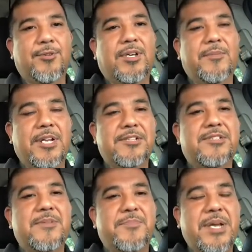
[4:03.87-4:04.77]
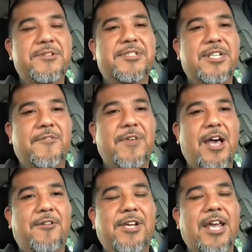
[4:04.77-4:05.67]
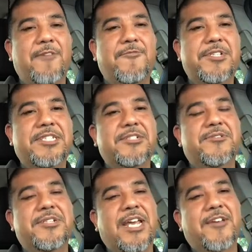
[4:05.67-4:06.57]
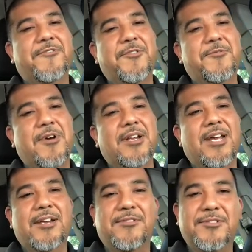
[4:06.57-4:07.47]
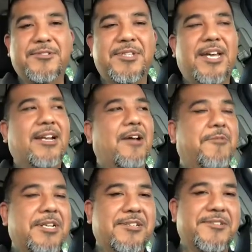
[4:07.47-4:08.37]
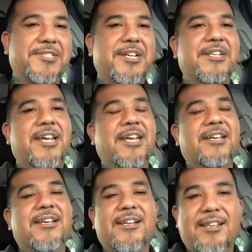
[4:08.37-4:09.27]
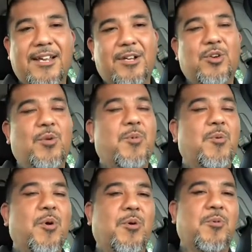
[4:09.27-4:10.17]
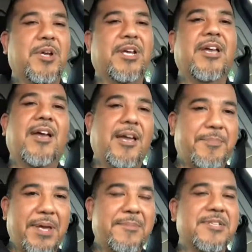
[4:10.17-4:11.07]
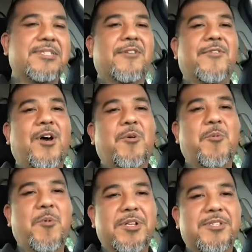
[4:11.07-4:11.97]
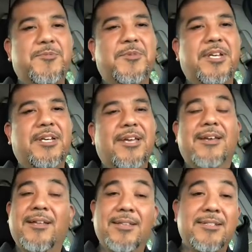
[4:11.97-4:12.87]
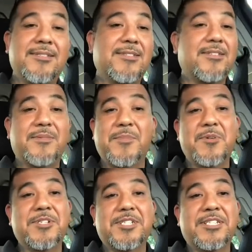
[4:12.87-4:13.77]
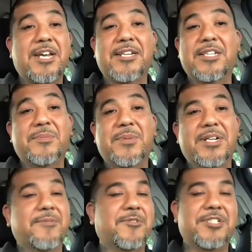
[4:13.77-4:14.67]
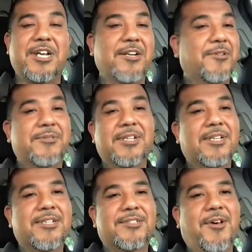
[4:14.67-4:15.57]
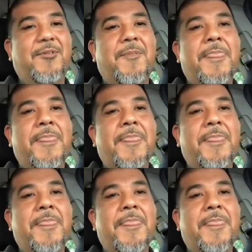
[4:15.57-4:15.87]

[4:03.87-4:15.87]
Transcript: you can instant pay yourself out every single day if you want. I don't do that. I wait till Sunday like a normal work week. I pay myself out once a week. Unless it's an emergency, I need the money, which I don't. So,